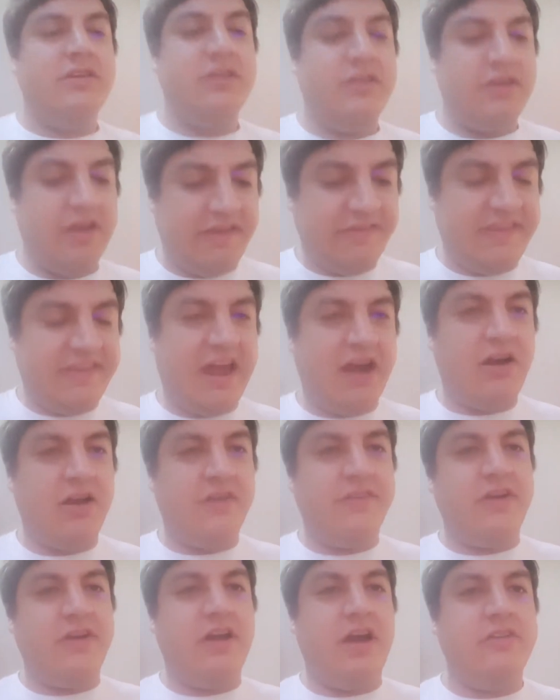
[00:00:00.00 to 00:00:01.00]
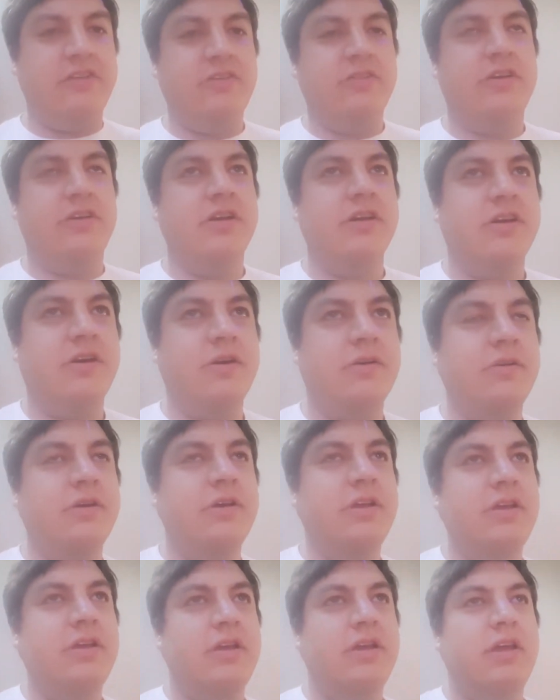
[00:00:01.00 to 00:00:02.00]
a Saturn on there not too long ago,
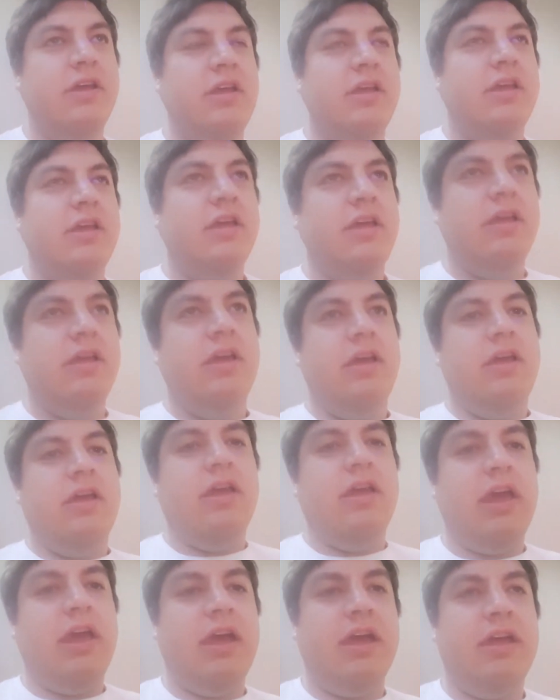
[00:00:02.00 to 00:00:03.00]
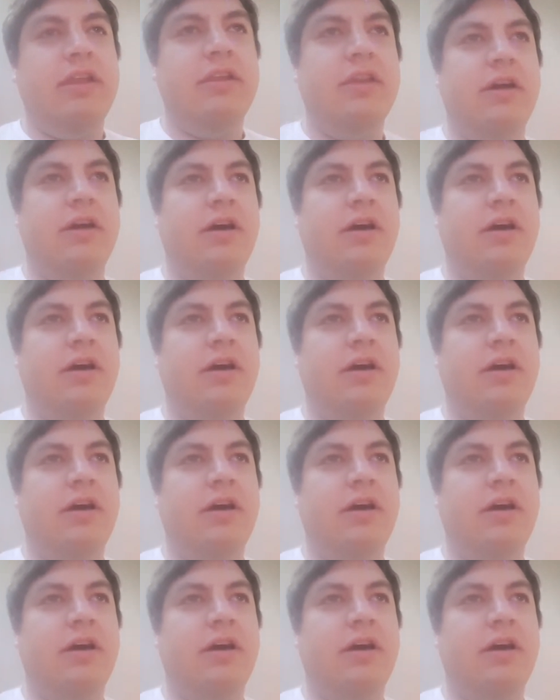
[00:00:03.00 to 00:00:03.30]
and